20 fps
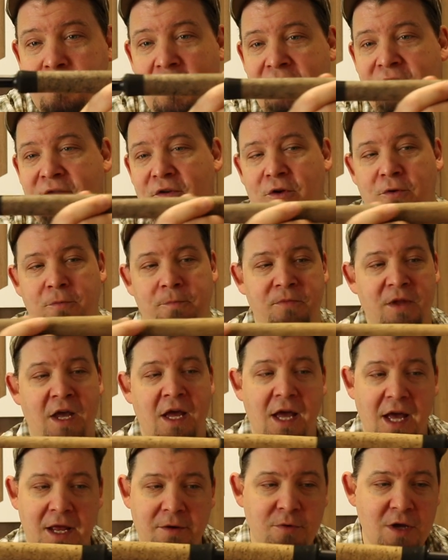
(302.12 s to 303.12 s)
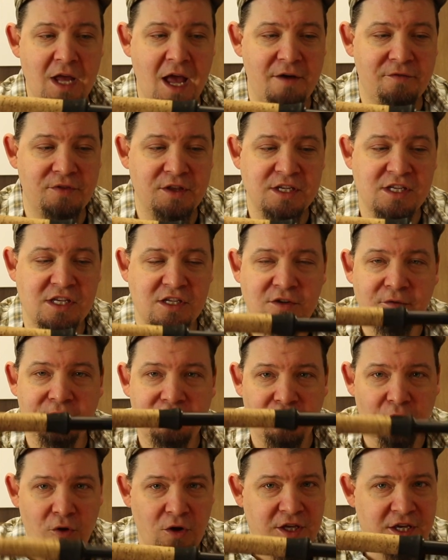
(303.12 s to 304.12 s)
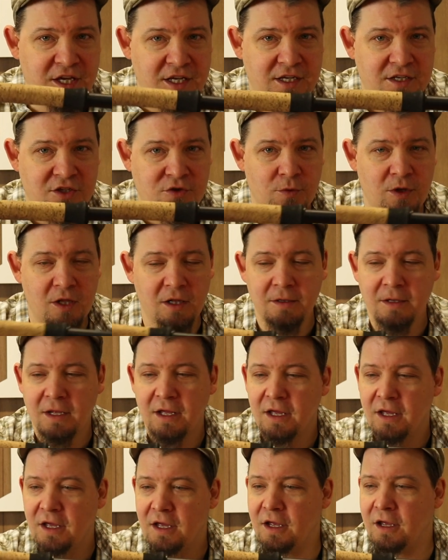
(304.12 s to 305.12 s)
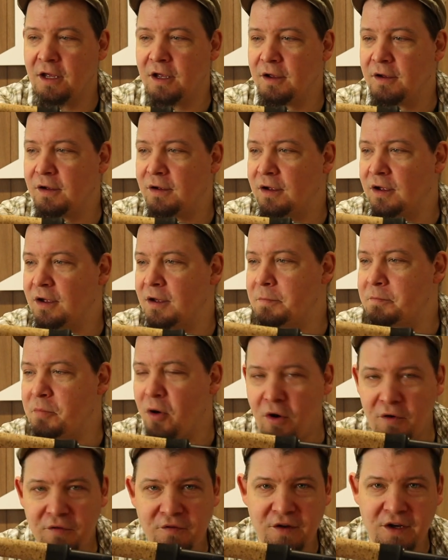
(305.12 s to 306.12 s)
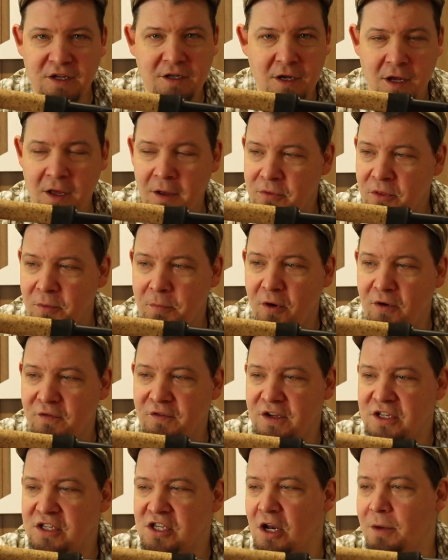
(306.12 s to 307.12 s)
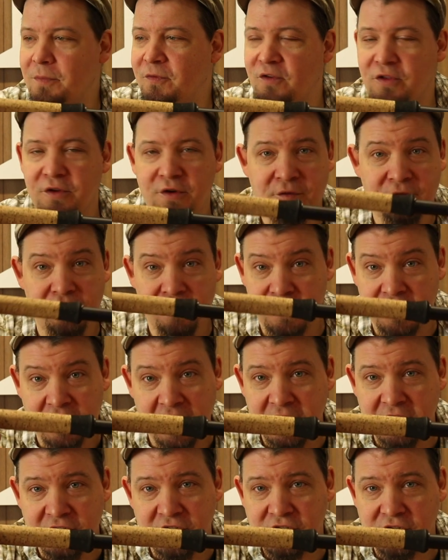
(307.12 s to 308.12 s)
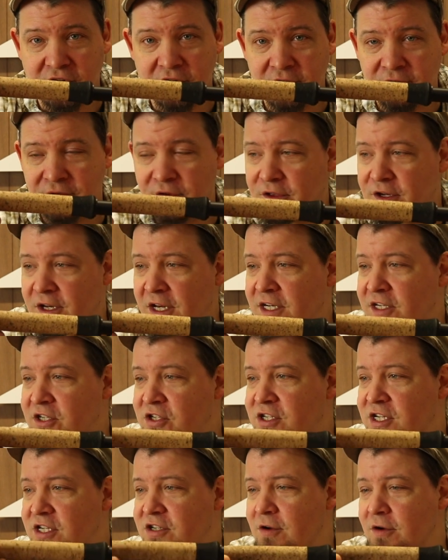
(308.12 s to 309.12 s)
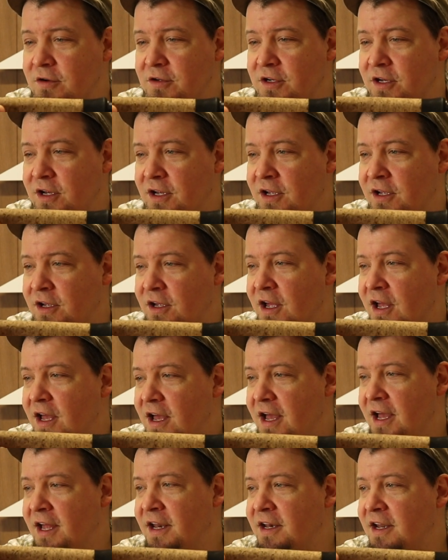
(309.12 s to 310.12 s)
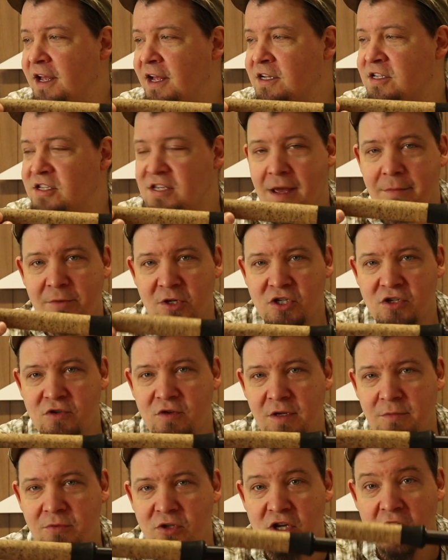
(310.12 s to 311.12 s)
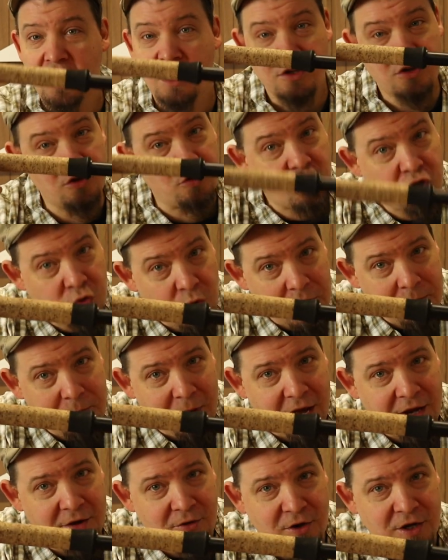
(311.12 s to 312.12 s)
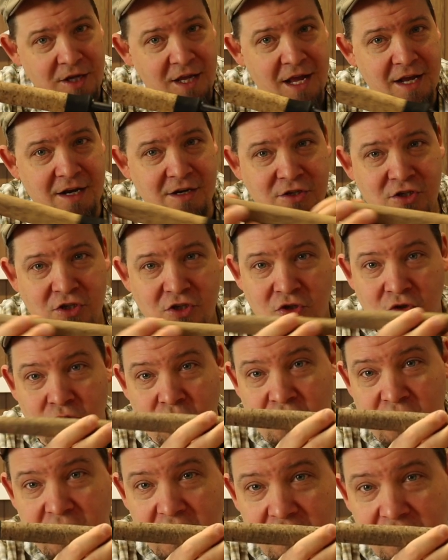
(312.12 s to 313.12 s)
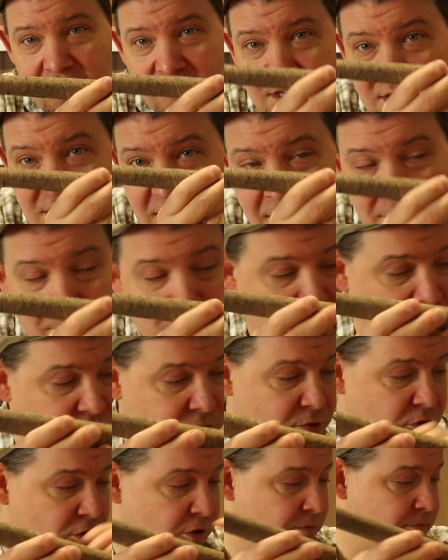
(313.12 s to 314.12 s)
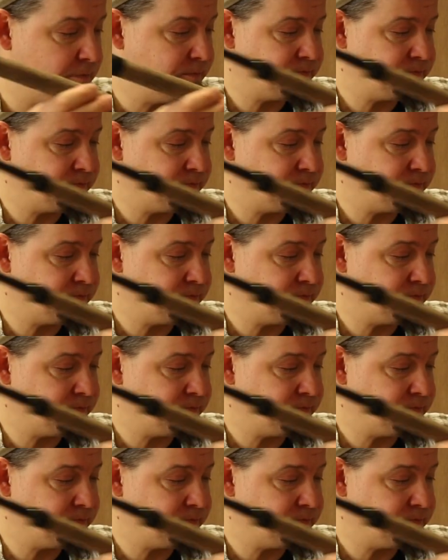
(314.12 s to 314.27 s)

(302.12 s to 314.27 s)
bet for you. And we have this as a full kit as well, the perfect setup for the Danish sea turtle and salmon streams. So swing by Nordic Anglers to see this and much more.